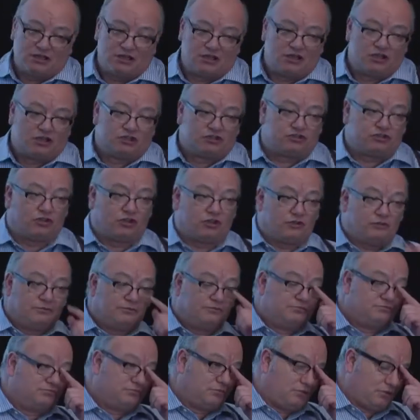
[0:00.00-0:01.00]
So
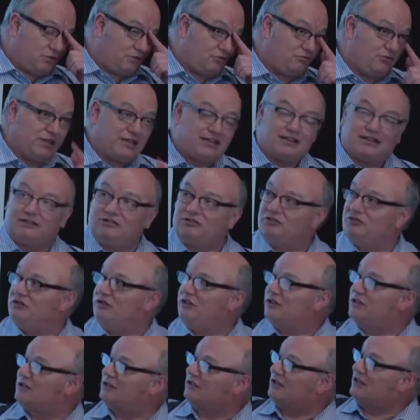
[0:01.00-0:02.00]
we can do this
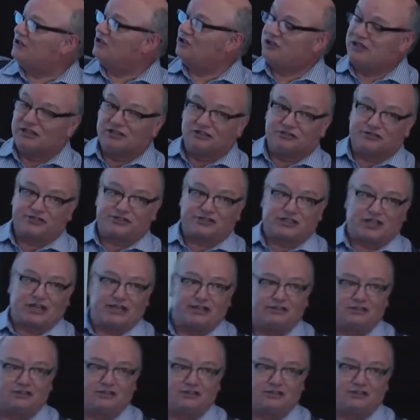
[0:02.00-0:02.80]
in a single site.